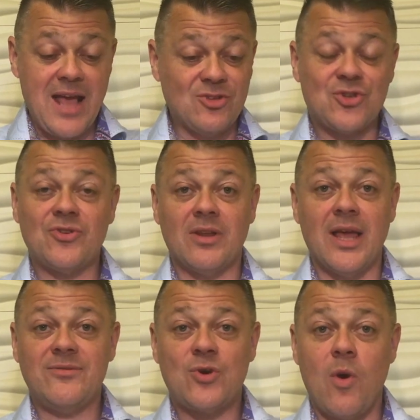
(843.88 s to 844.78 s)
answer to
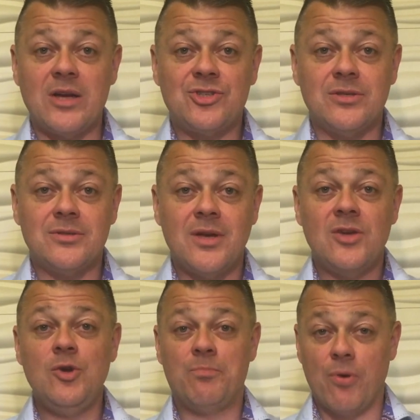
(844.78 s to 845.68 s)
life's questions,
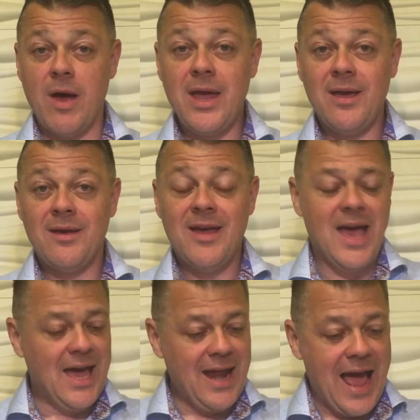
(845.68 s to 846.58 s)
you pray
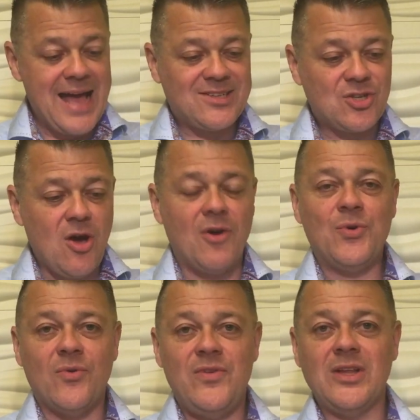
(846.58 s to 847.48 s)
and ask God
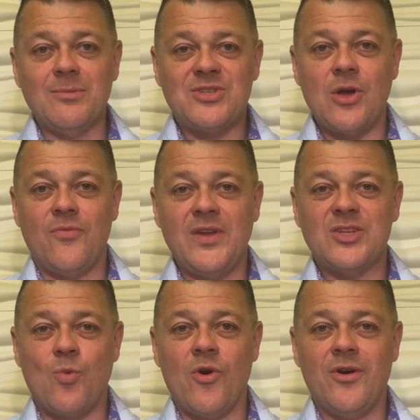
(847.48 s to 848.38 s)
to reveal himself in
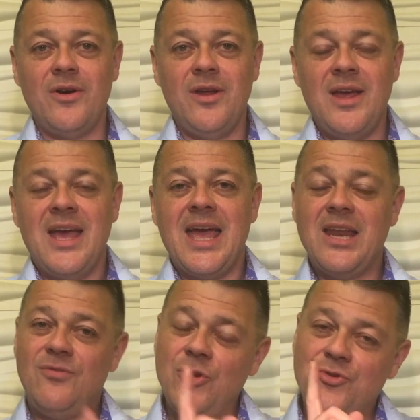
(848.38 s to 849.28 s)
his word.
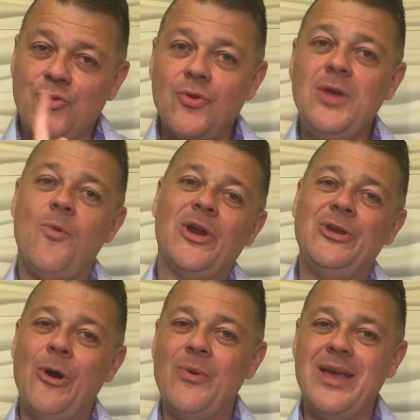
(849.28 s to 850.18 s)
And if you truly want
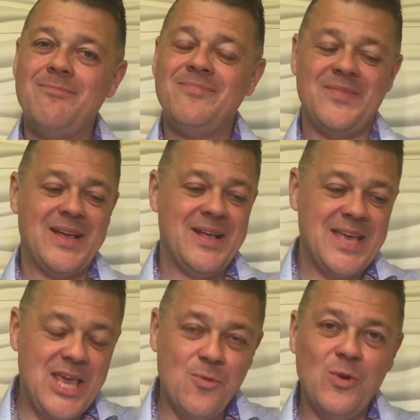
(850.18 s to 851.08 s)
to know him,
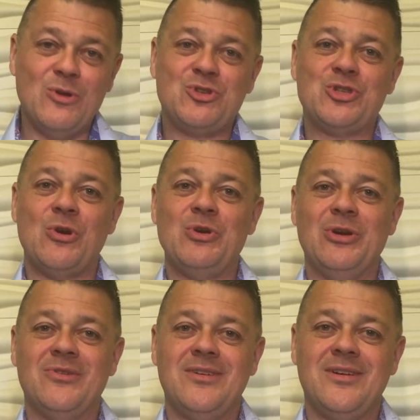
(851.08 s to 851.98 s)
he will show you.